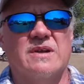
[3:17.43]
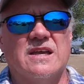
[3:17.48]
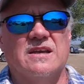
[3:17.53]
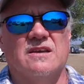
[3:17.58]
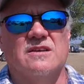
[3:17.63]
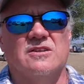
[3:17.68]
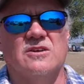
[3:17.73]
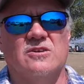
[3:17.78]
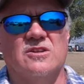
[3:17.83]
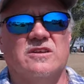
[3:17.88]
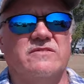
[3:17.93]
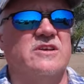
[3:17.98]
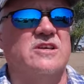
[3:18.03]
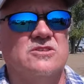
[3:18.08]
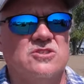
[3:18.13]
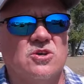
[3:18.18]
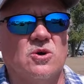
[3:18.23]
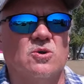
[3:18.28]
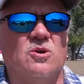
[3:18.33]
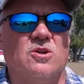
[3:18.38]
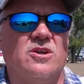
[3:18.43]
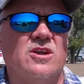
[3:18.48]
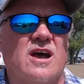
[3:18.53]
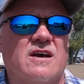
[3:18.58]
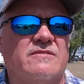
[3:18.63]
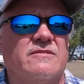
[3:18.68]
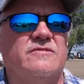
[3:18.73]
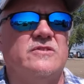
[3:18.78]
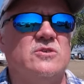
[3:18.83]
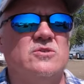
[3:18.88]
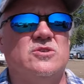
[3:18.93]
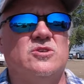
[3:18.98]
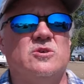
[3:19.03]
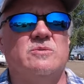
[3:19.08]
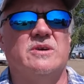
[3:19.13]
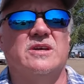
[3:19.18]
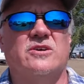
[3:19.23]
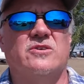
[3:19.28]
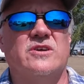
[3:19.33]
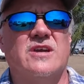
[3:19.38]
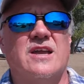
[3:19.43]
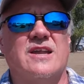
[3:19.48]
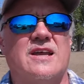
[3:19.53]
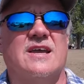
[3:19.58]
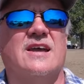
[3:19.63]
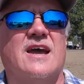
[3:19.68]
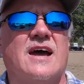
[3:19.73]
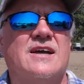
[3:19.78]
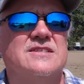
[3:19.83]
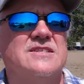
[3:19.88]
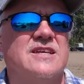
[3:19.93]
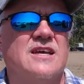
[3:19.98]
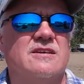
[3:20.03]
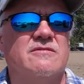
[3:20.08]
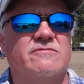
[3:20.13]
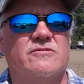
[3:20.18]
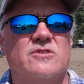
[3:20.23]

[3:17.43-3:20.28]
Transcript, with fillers: making their living totally off of YouTube and creating content